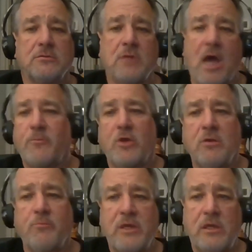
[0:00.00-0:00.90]
I'm going to
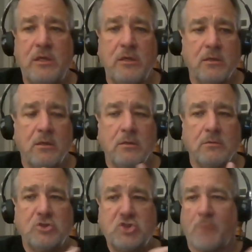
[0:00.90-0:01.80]
be
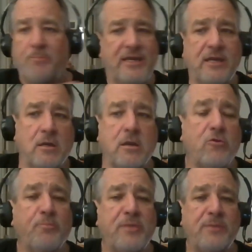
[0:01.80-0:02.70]
jumping in on
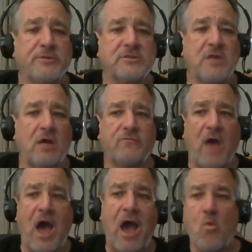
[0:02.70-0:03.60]
other people's stuff.
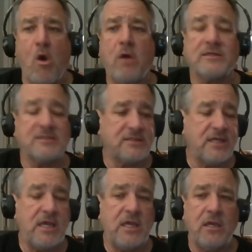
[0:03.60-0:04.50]
I want to
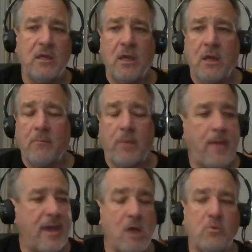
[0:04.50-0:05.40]
see
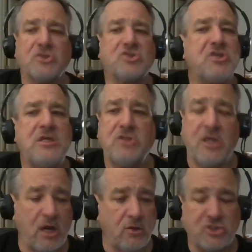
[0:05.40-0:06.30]
Aaron
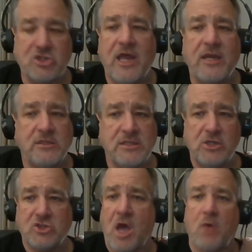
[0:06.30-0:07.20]
Giannetti
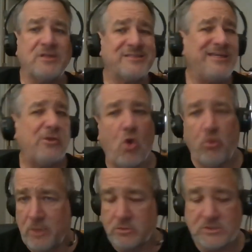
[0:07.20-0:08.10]
teach. I want to see Cole
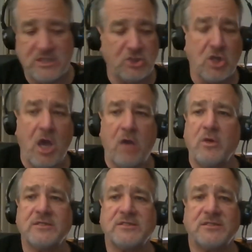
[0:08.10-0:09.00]
Miller teach. I
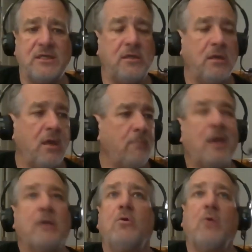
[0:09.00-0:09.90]
want to see,
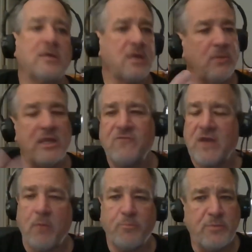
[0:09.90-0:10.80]
who else? I'm leaving
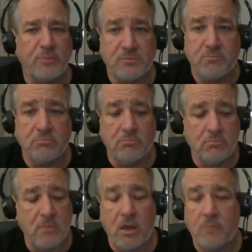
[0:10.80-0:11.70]
out people's
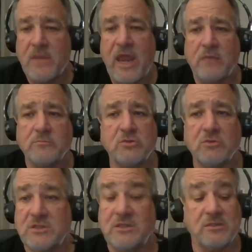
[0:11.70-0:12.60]
names who are
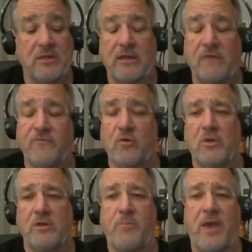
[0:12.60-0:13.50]
teaching, and I feel
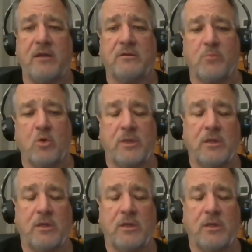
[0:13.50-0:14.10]
really bad at the moment.